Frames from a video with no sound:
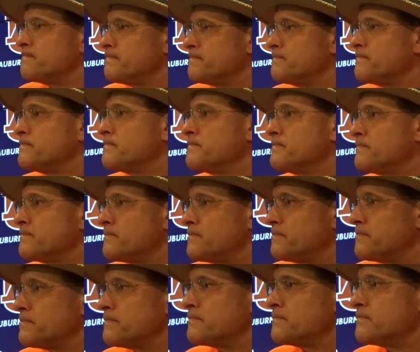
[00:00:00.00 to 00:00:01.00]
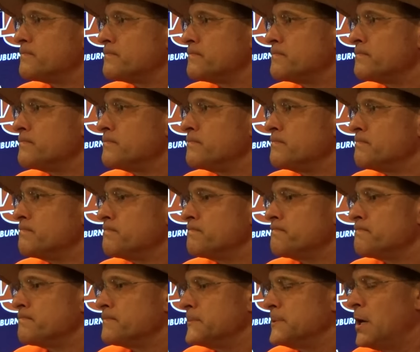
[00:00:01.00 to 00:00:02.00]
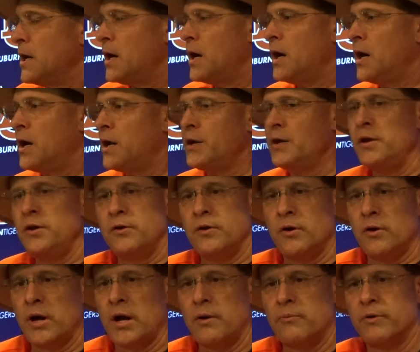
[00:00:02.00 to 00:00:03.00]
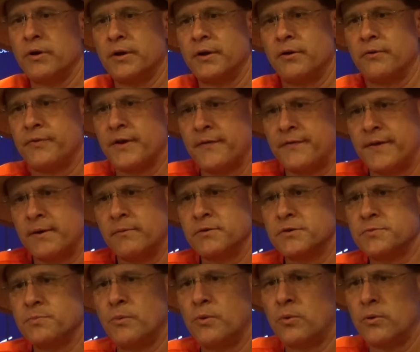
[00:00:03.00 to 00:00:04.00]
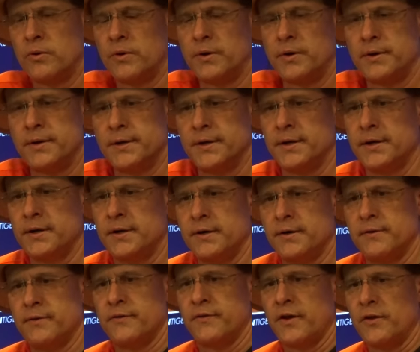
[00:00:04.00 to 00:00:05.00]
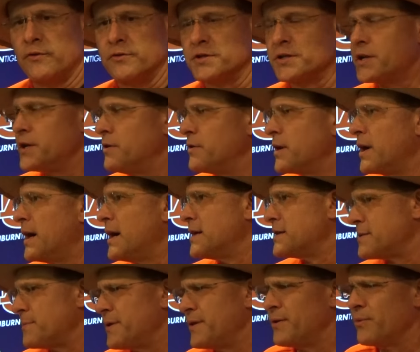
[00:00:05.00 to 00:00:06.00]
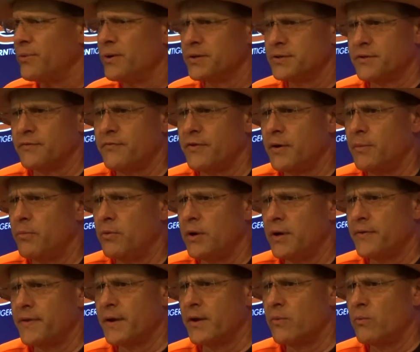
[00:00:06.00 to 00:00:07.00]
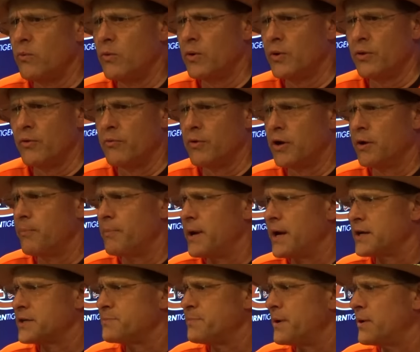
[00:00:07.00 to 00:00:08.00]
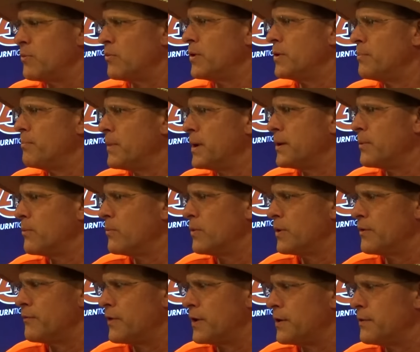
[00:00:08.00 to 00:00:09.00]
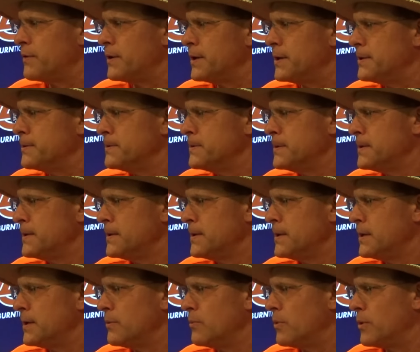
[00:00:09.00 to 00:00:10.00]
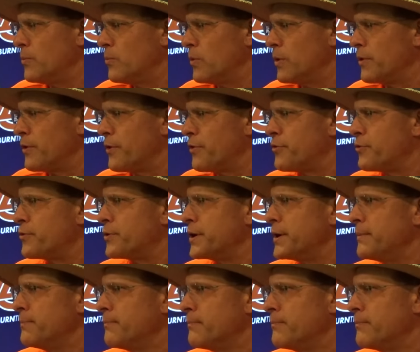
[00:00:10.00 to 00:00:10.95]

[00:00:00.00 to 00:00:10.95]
the running backs had a hard time holding the ball. Uh, you know, I really don't. I think it was more uh, the other skill guys. I mean, there was a fumble. I think one of the running backs, but it wasn't one of our. Uh, wasn't one of the three.